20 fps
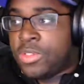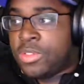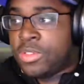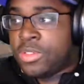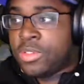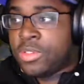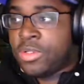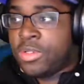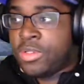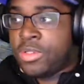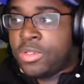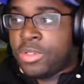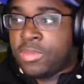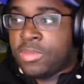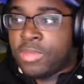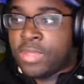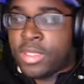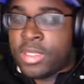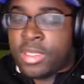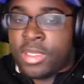or you can
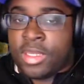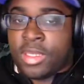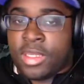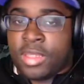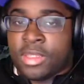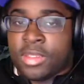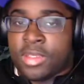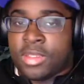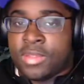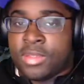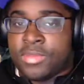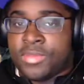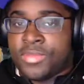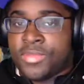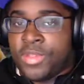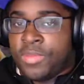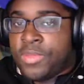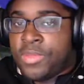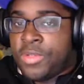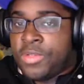play against
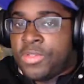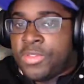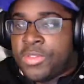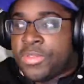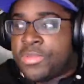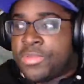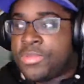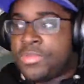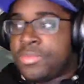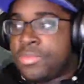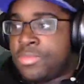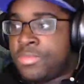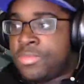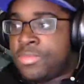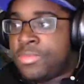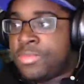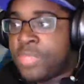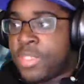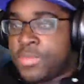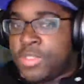computers.
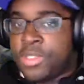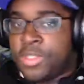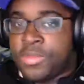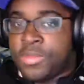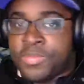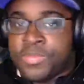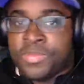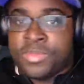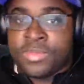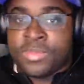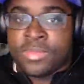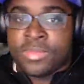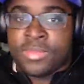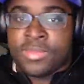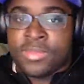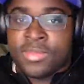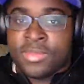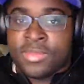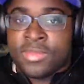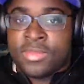Up to you.
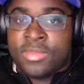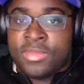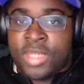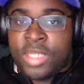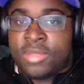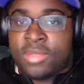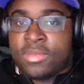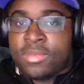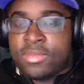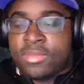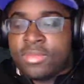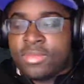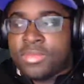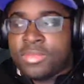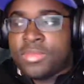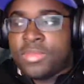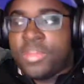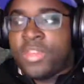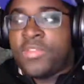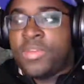But
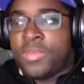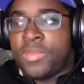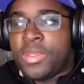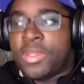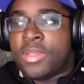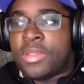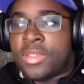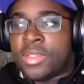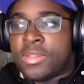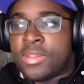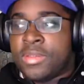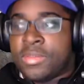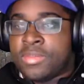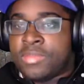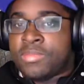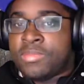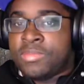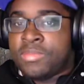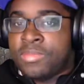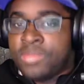PvP is the
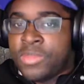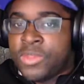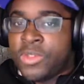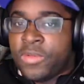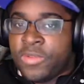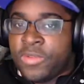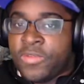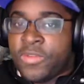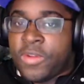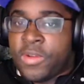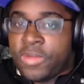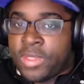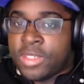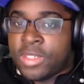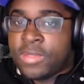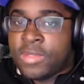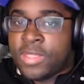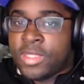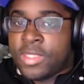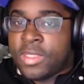driven focus
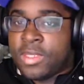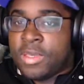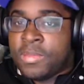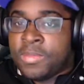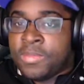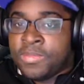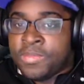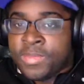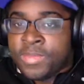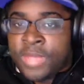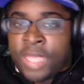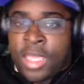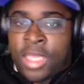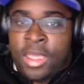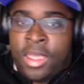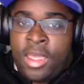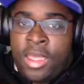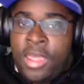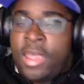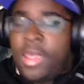of this game.
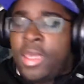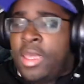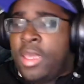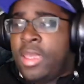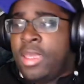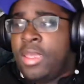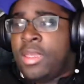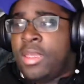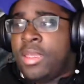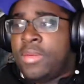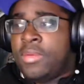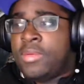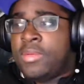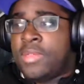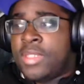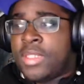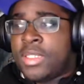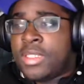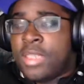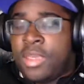And
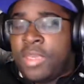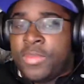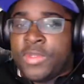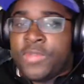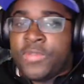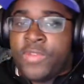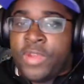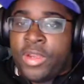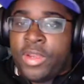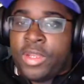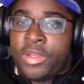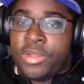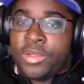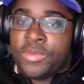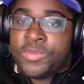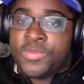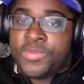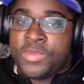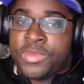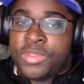this game is very new,
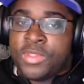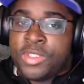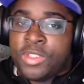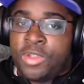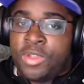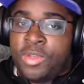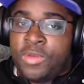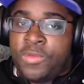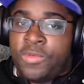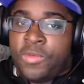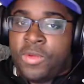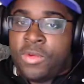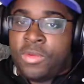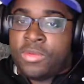so you won't